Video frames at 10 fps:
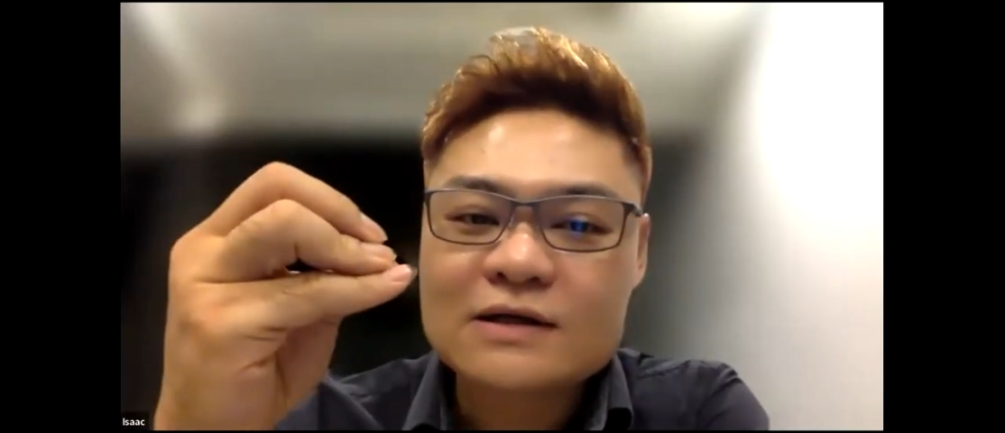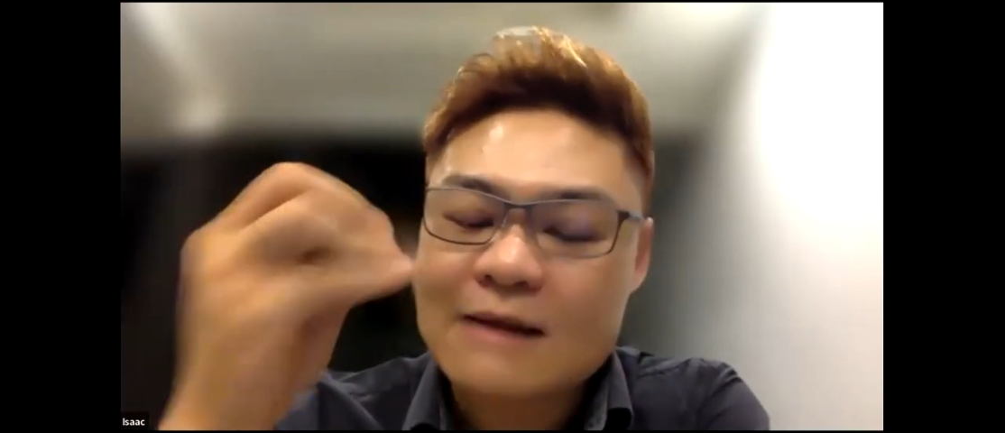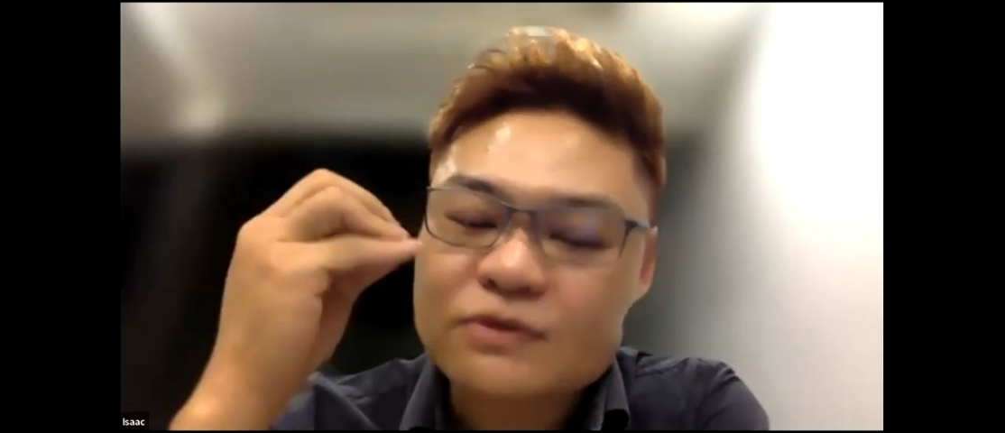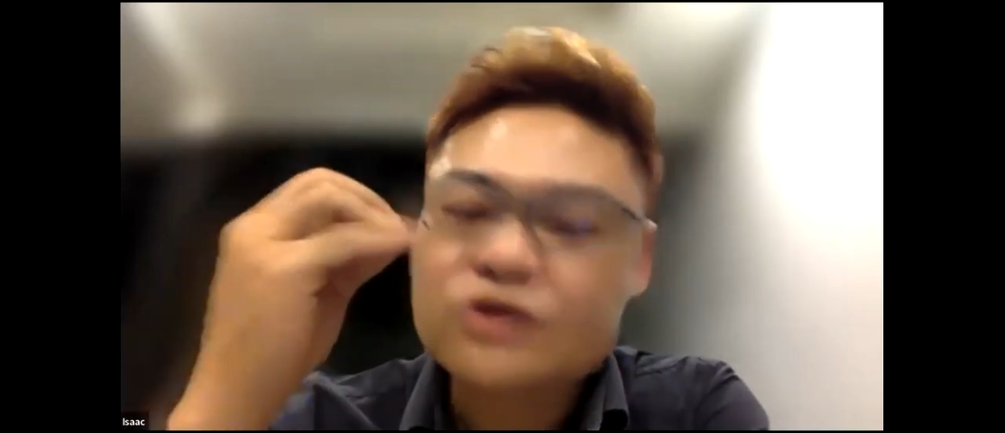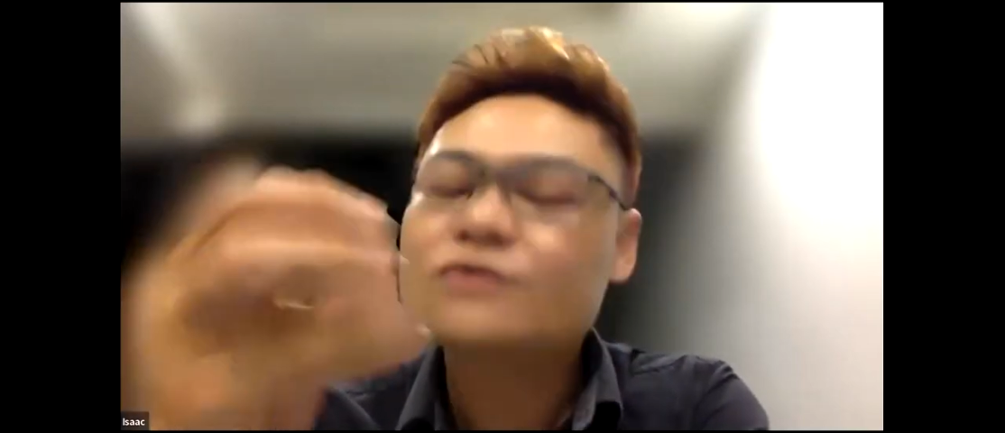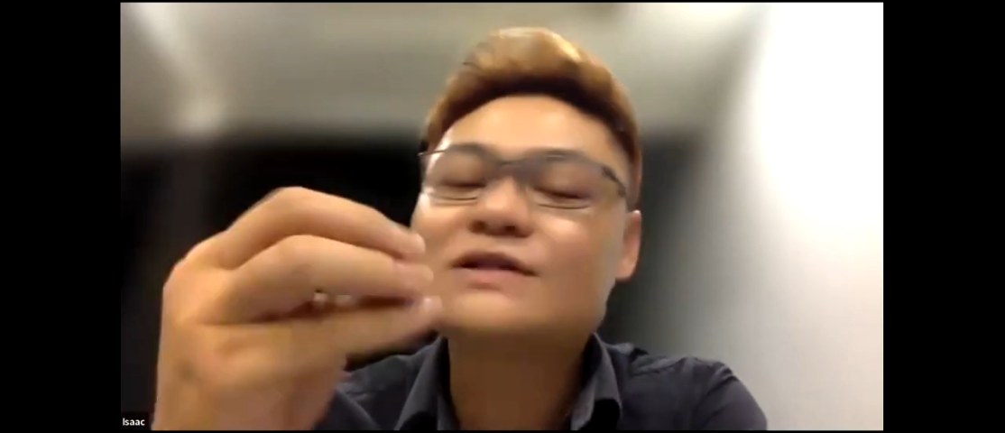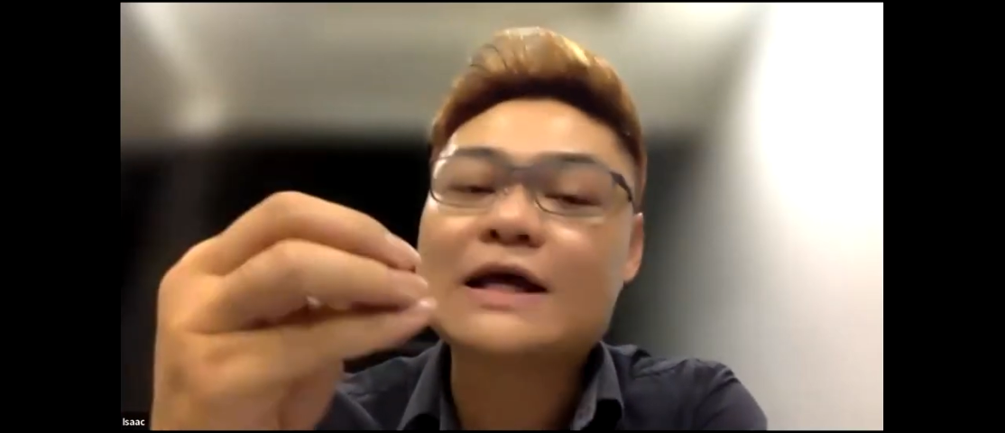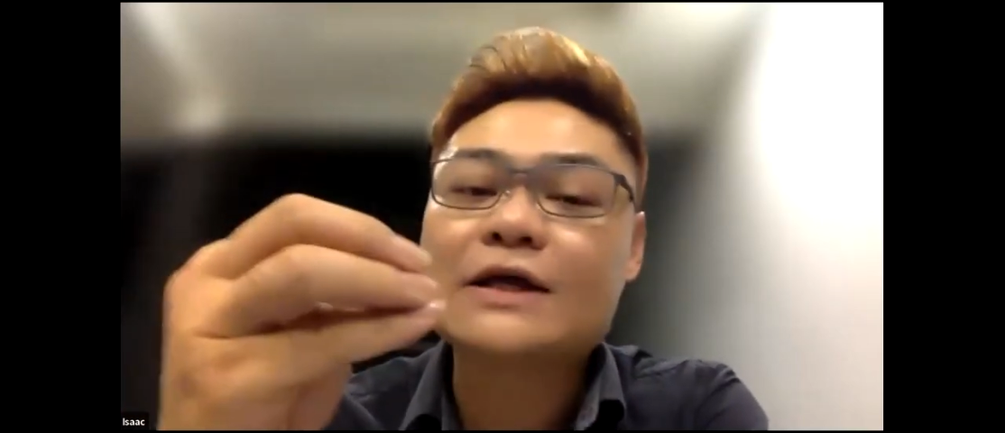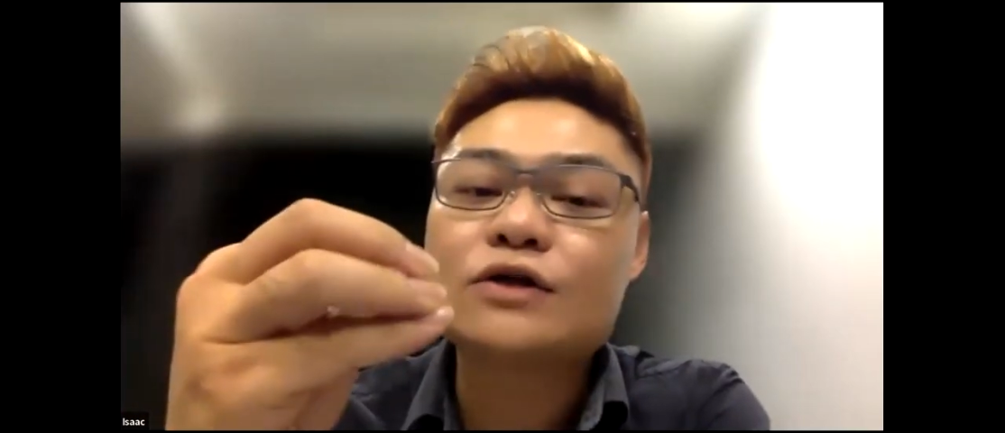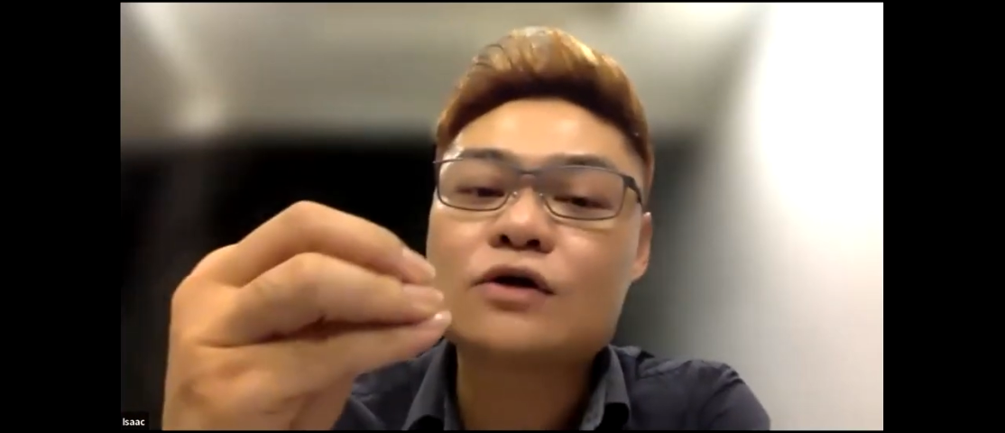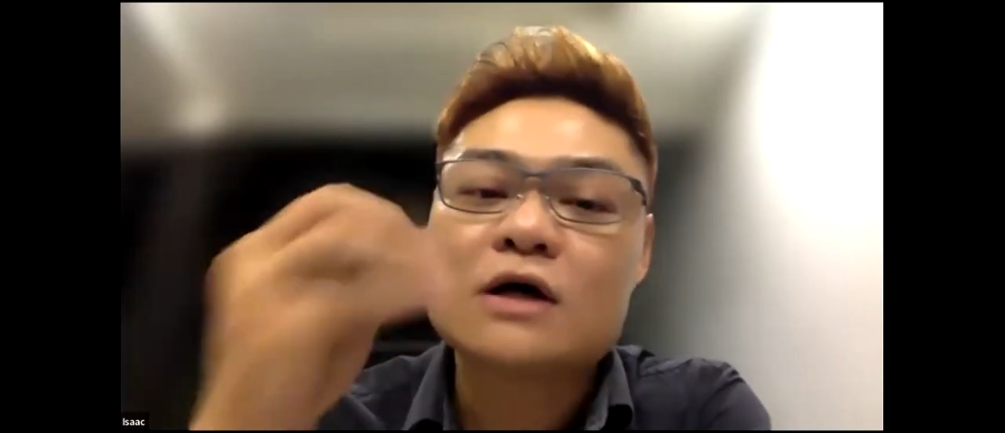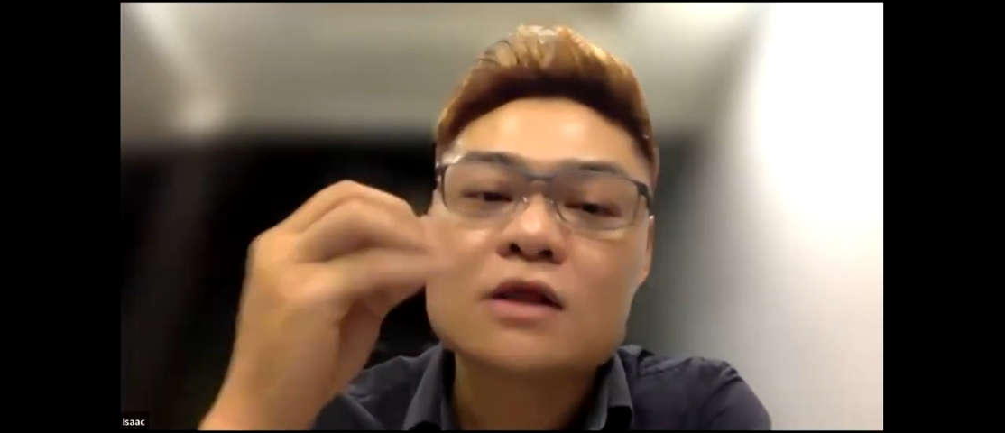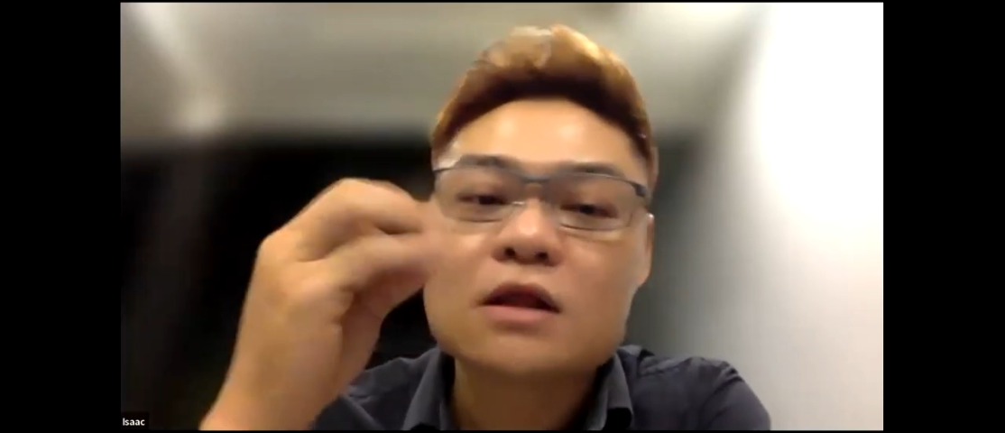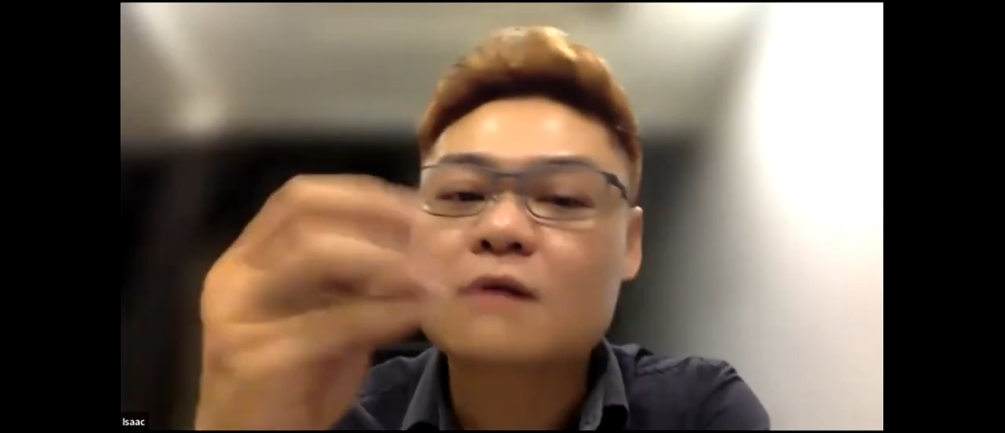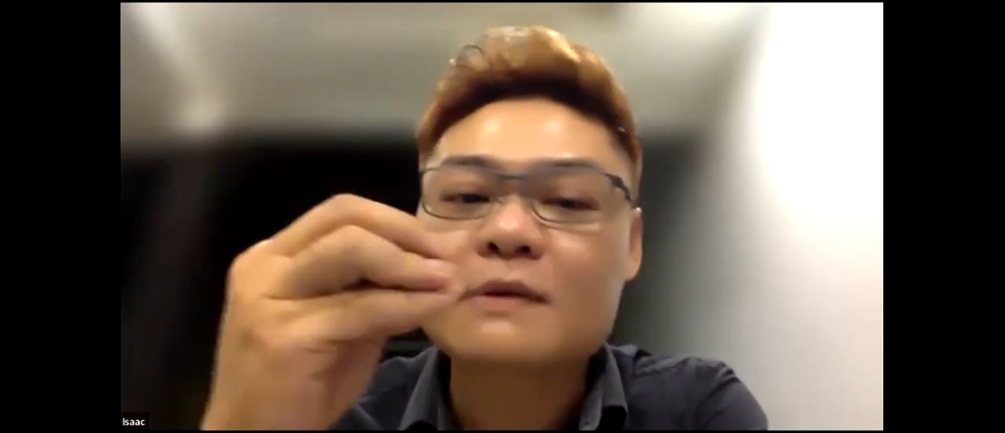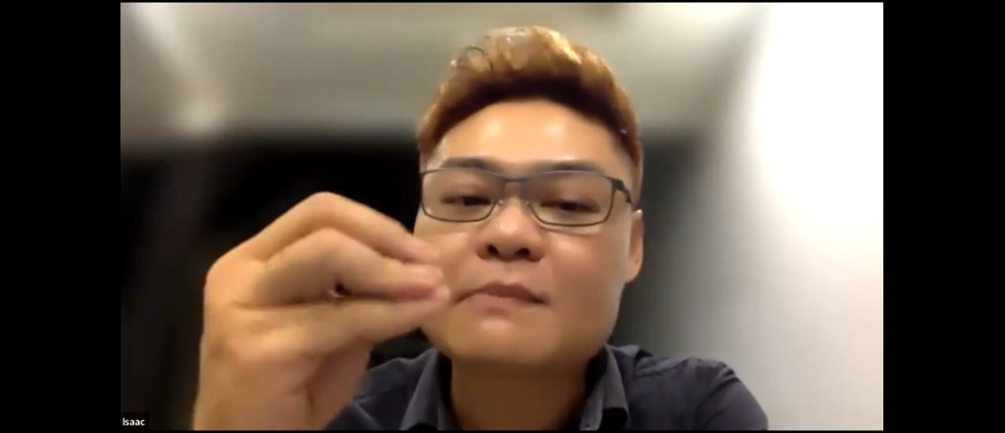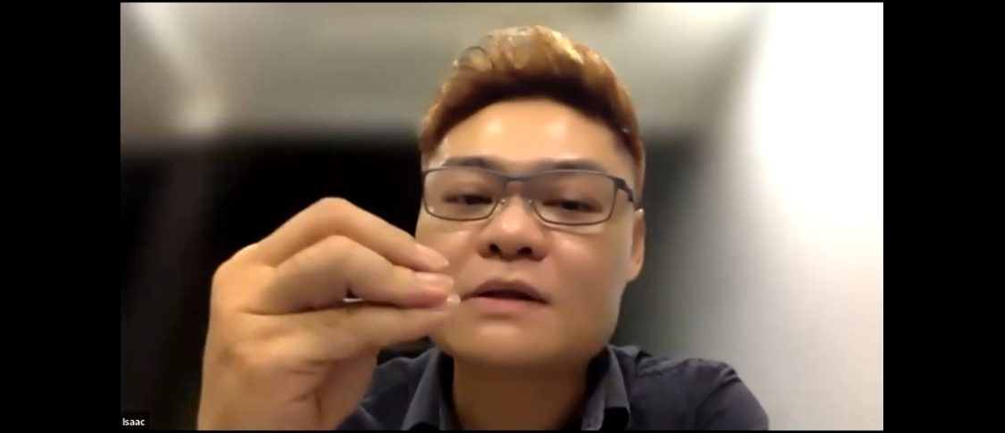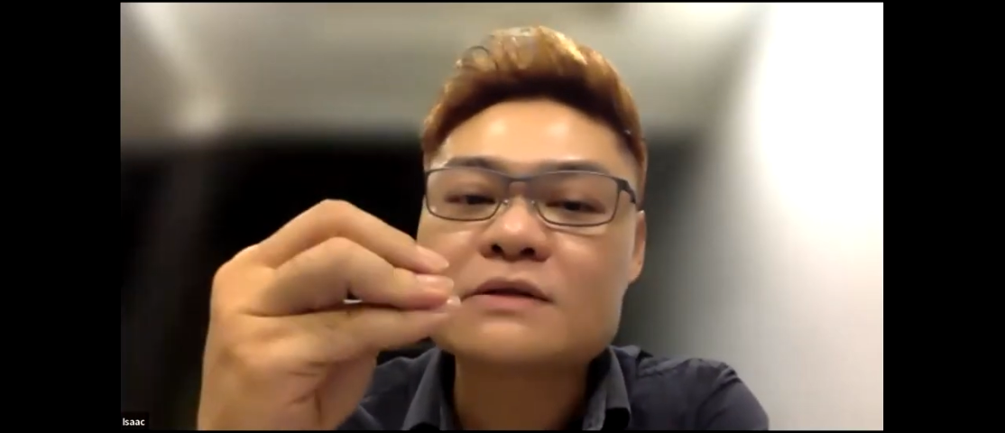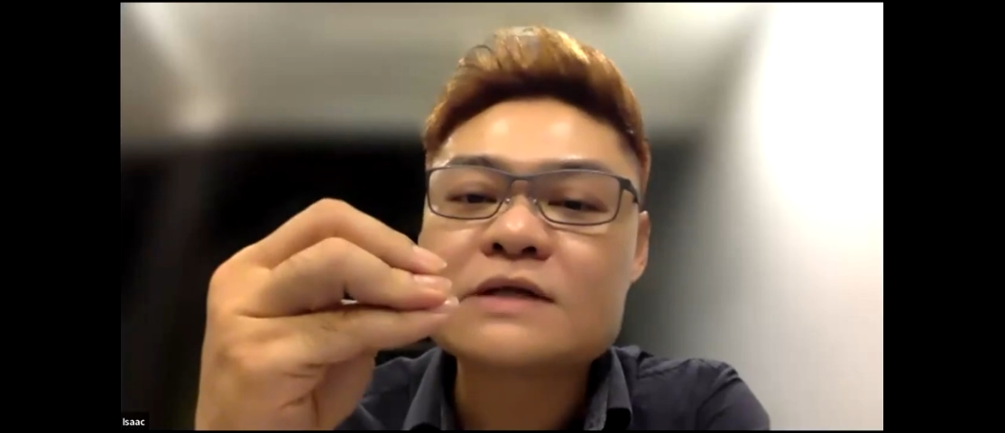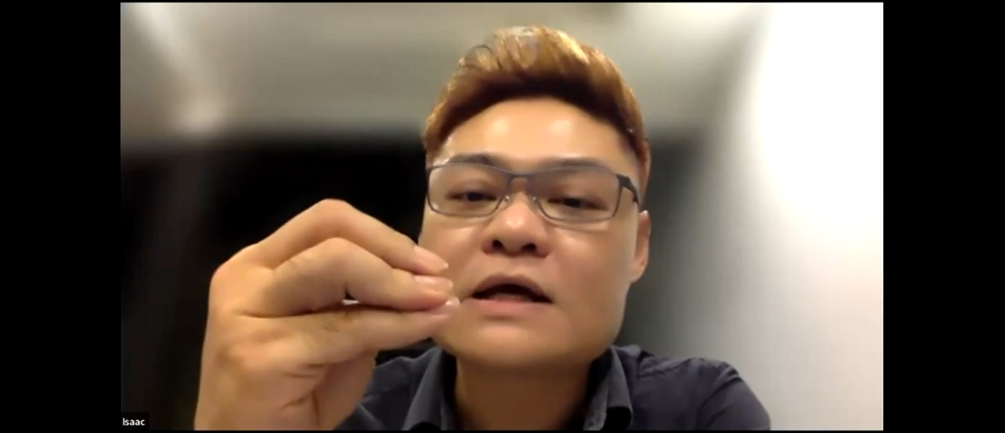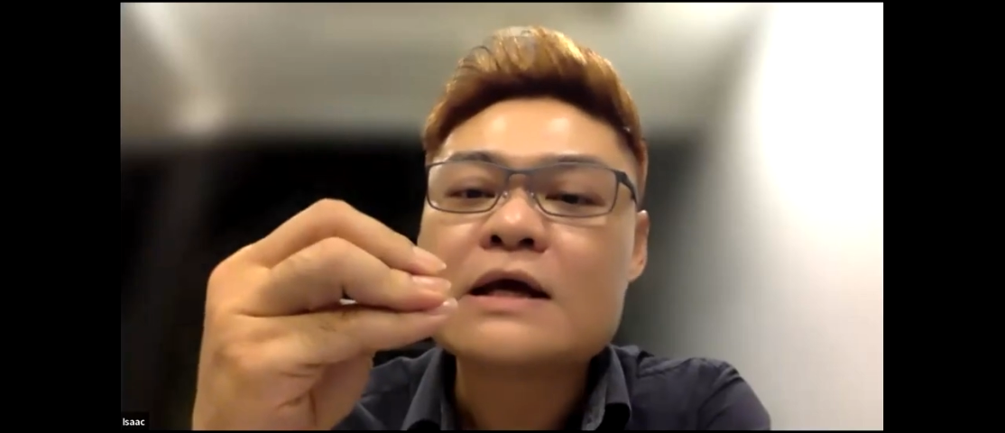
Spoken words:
I'm sure that, you know, a lot of people's